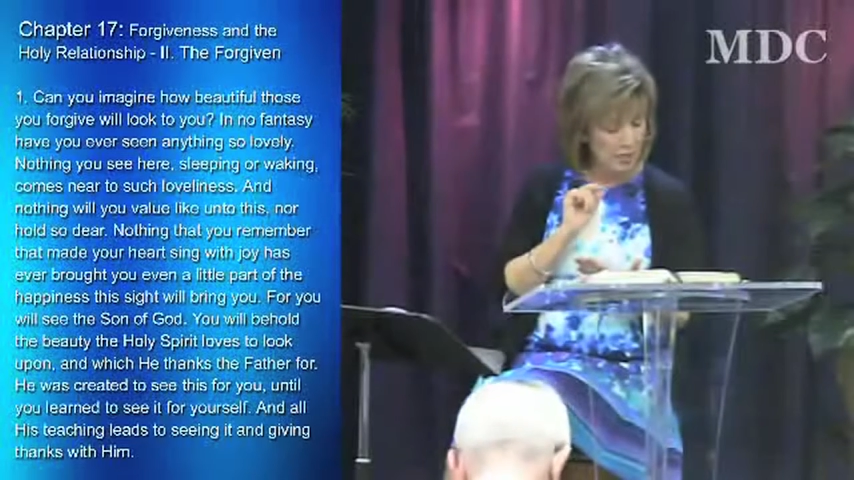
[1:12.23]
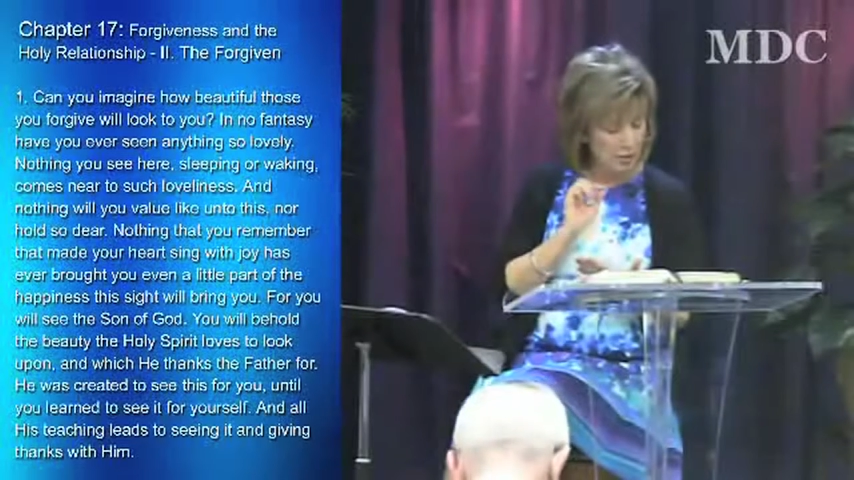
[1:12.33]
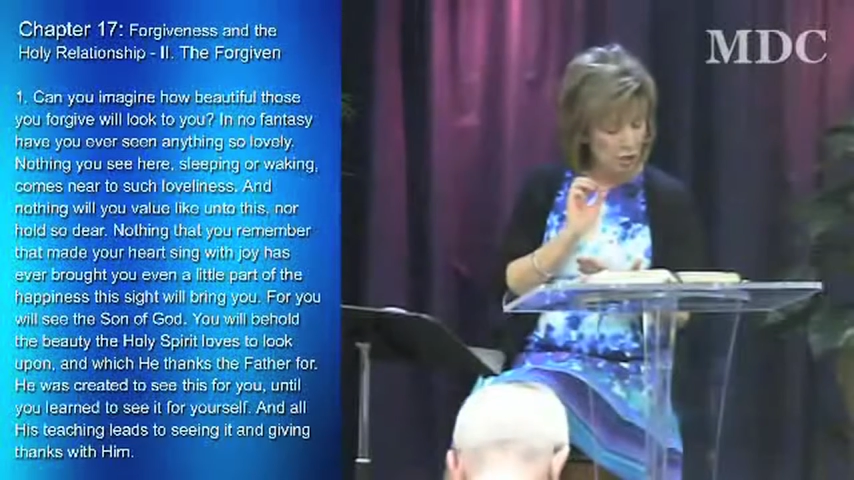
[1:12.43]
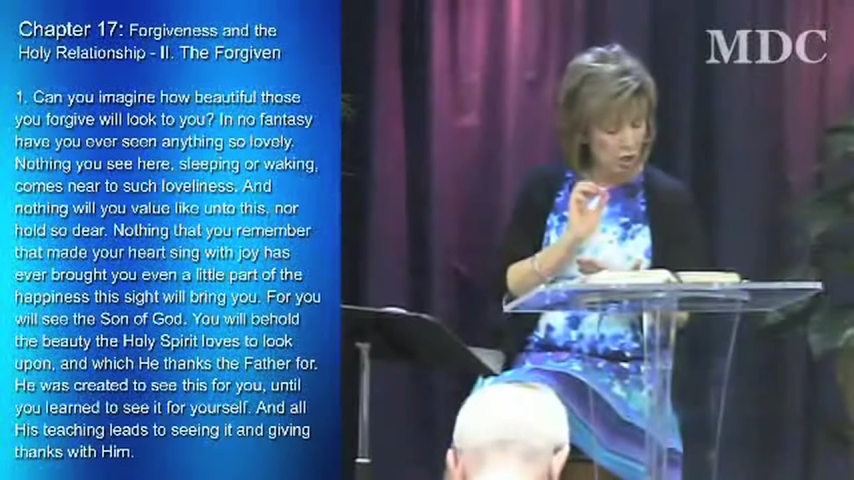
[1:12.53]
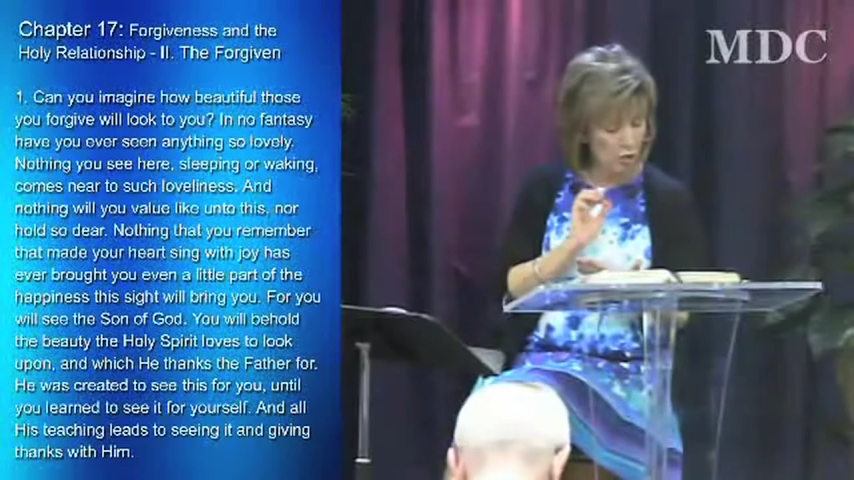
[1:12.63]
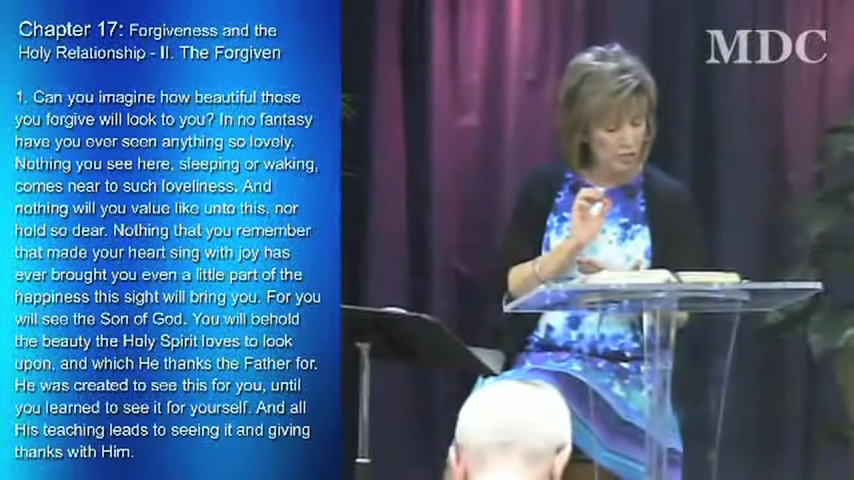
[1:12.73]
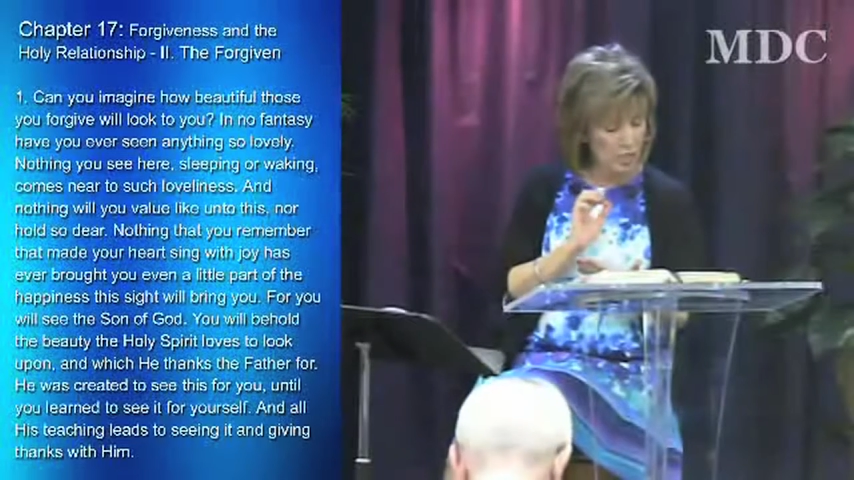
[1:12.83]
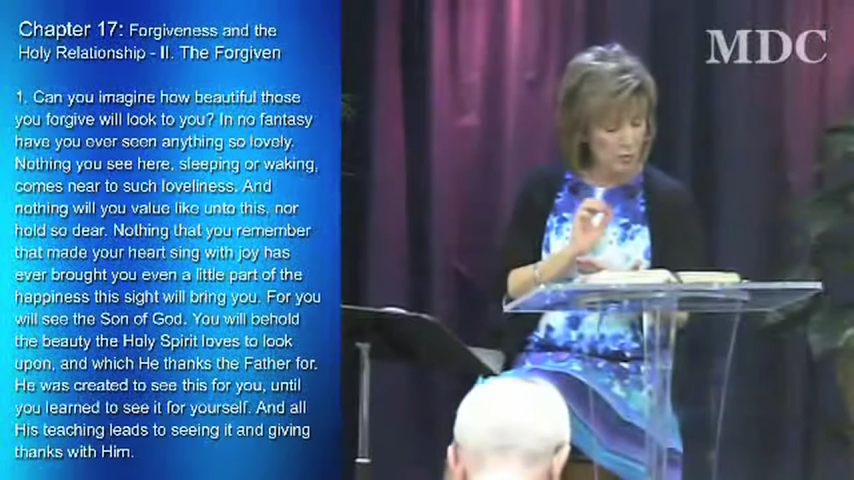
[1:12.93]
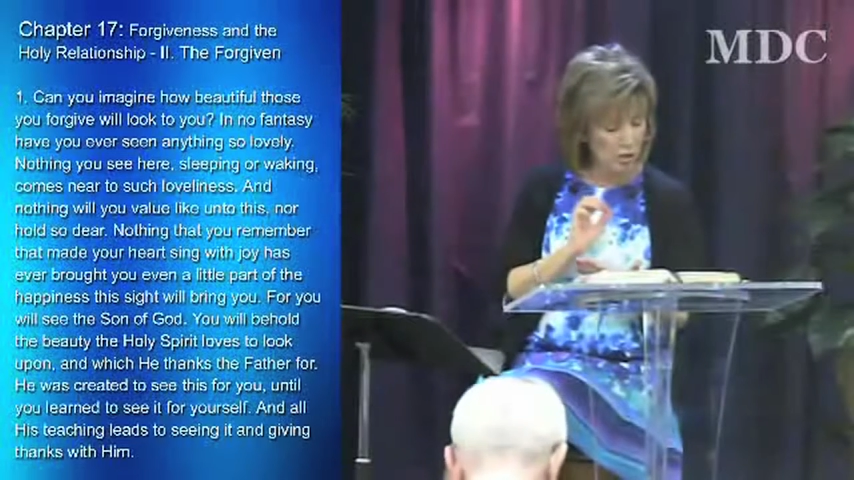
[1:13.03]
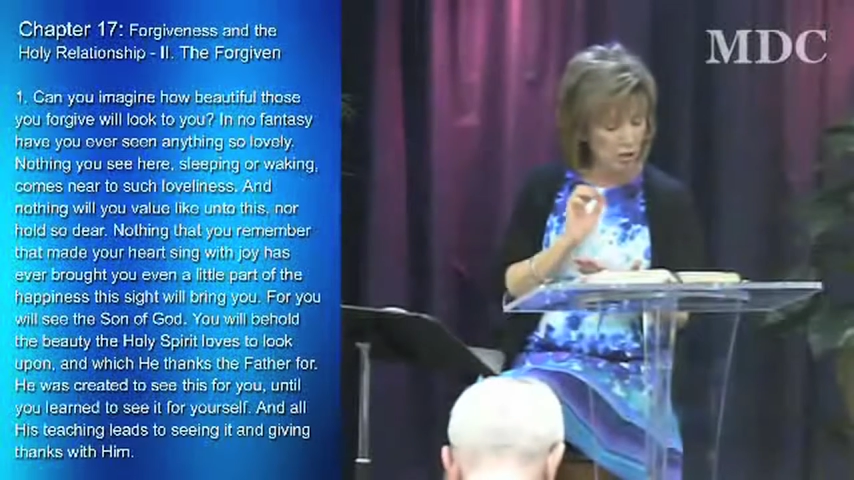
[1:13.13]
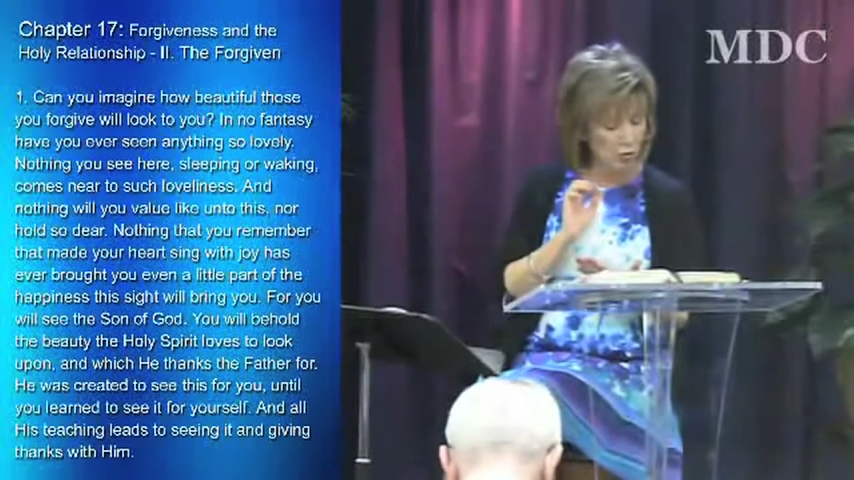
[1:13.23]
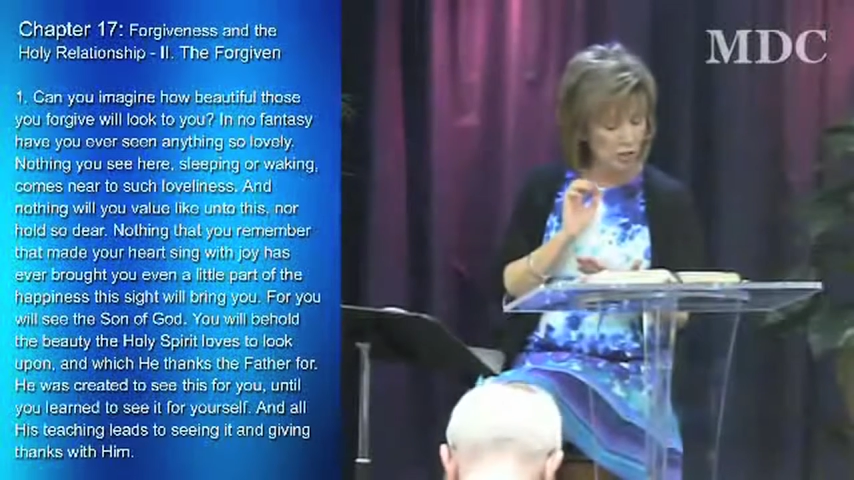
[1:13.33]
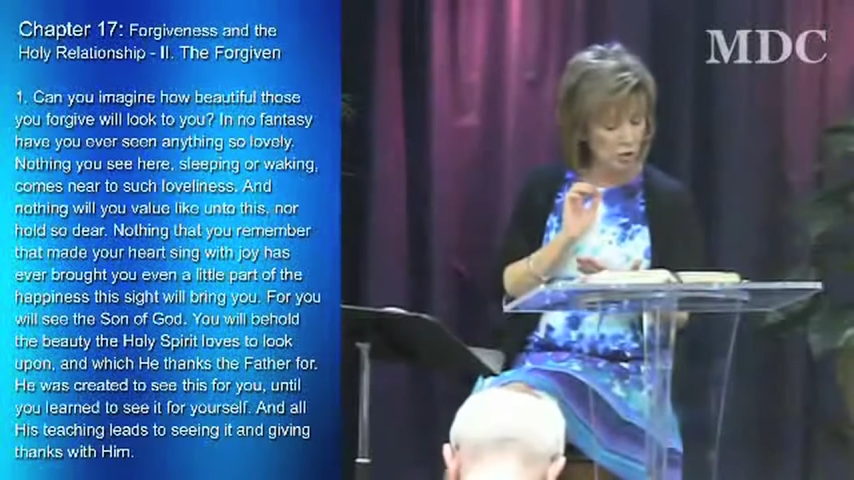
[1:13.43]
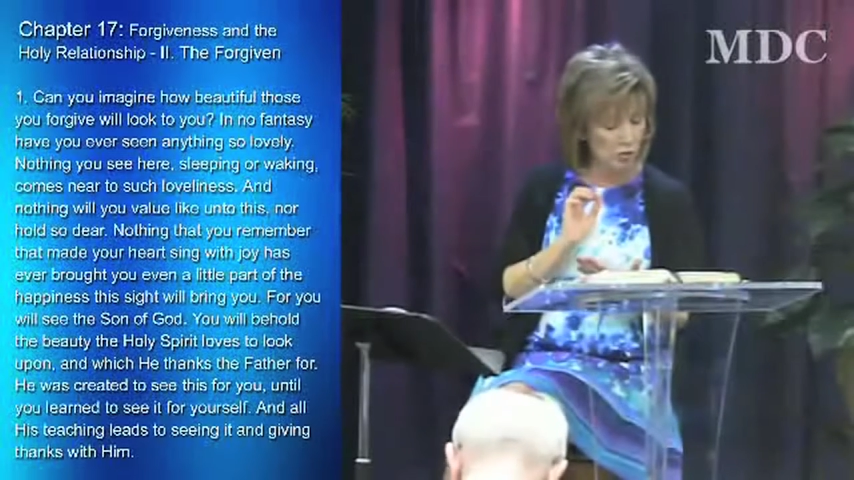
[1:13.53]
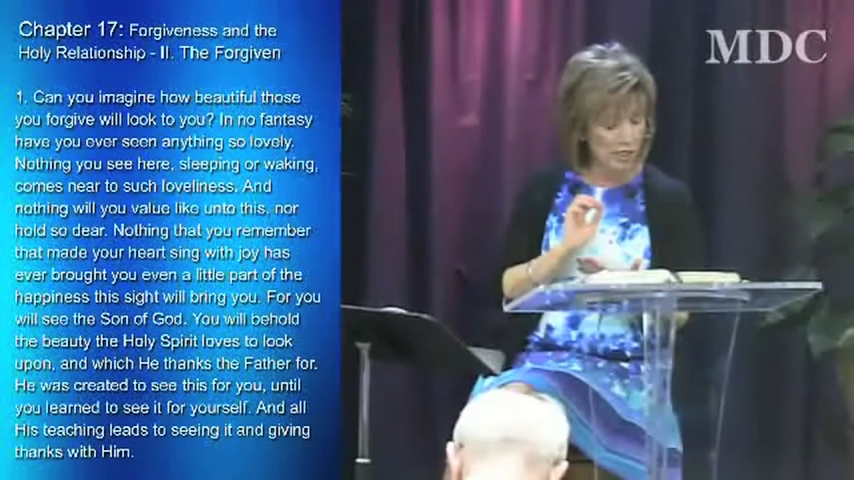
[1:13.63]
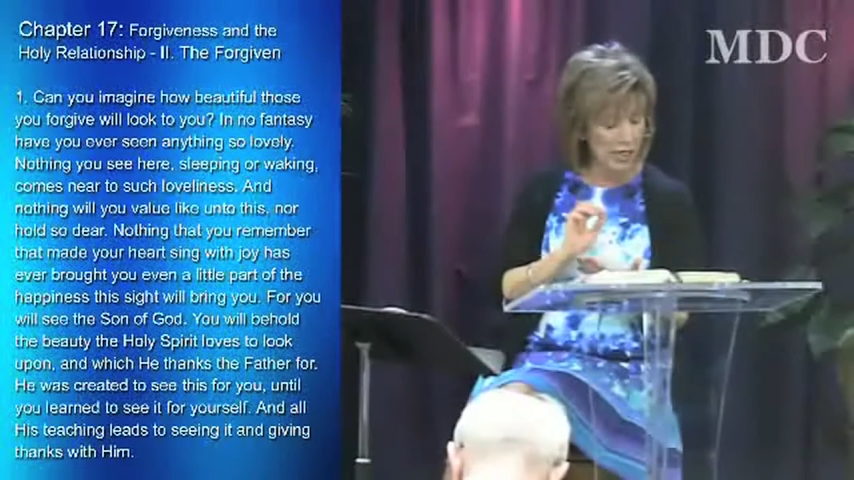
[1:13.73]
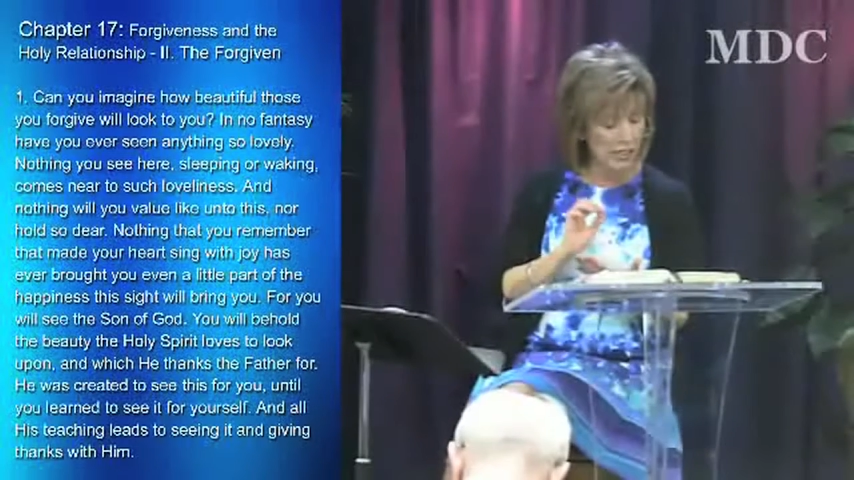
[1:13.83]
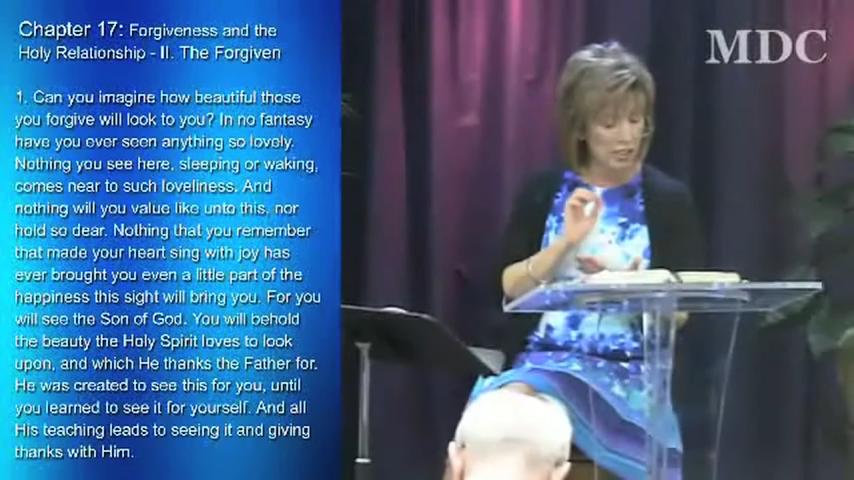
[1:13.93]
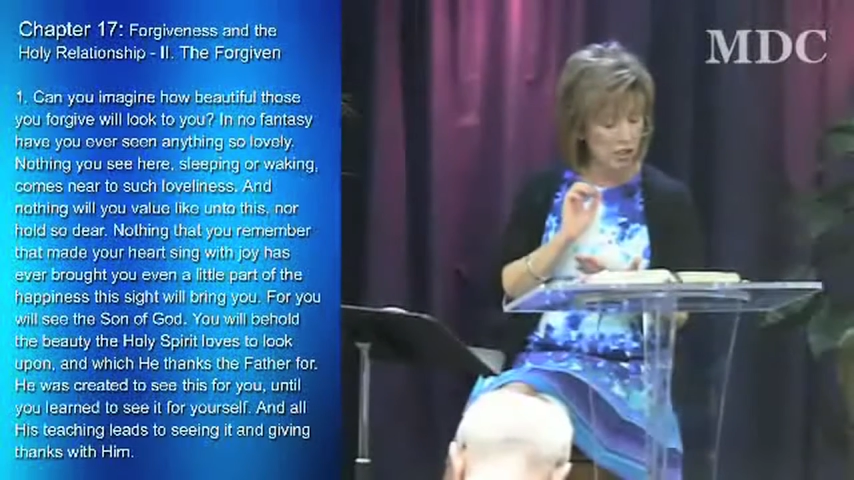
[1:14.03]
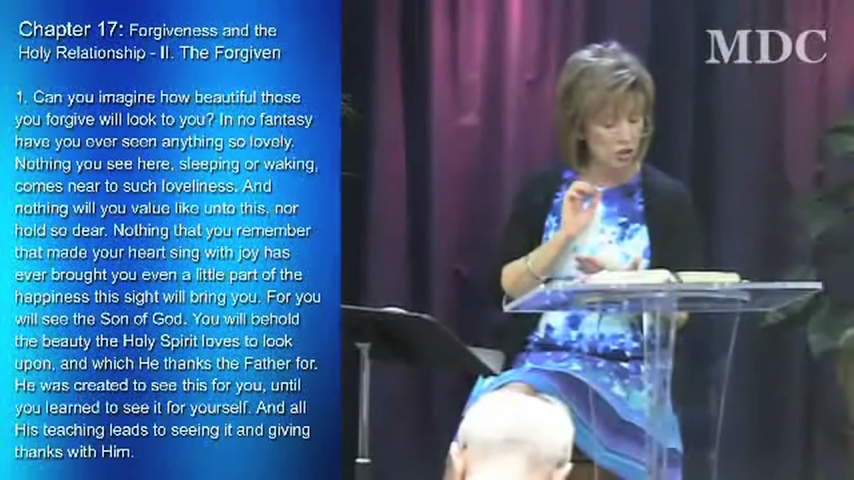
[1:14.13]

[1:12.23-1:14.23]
"The Holy Spirit was created